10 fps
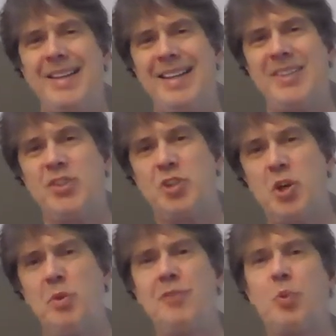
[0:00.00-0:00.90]
get the
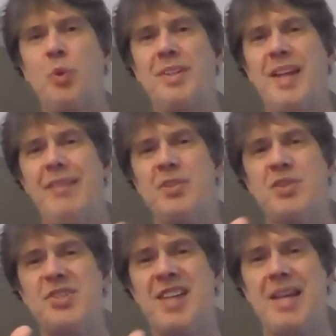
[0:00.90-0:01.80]
tuning fork to have the
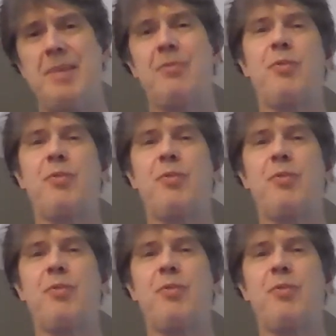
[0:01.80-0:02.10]
same